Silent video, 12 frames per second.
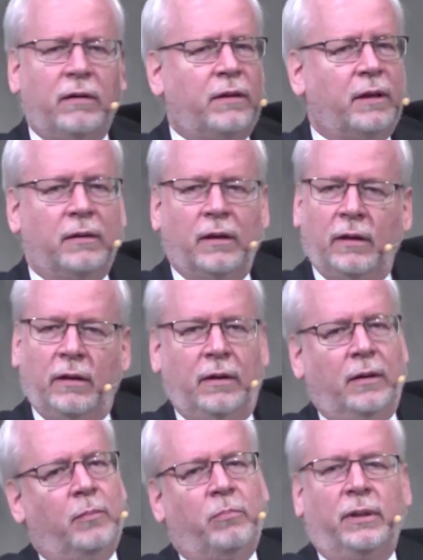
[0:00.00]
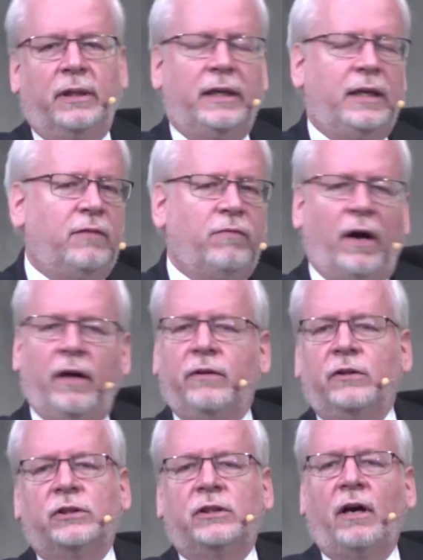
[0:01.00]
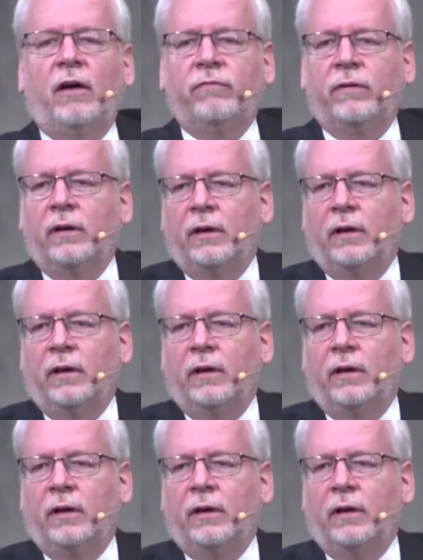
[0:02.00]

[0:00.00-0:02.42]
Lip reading: that believe other stuff,